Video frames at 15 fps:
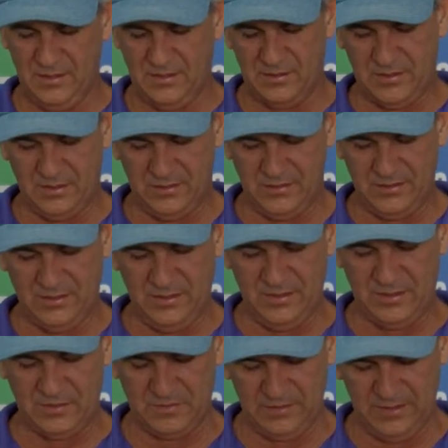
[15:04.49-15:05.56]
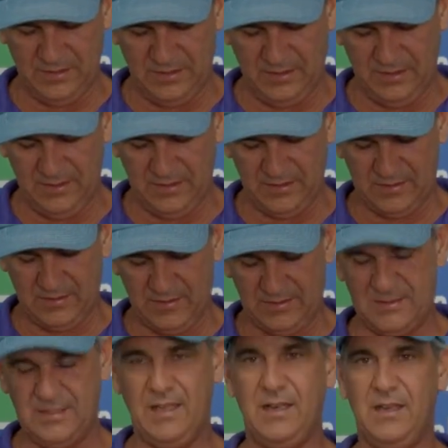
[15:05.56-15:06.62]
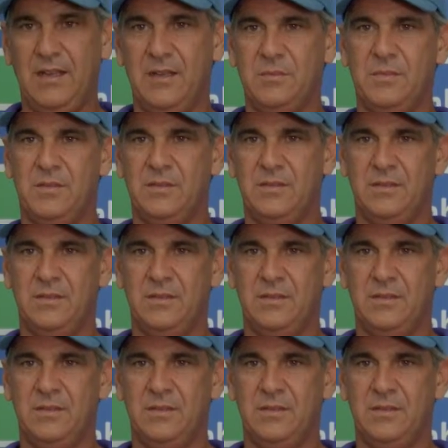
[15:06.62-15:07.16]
So this one is a 10 amp.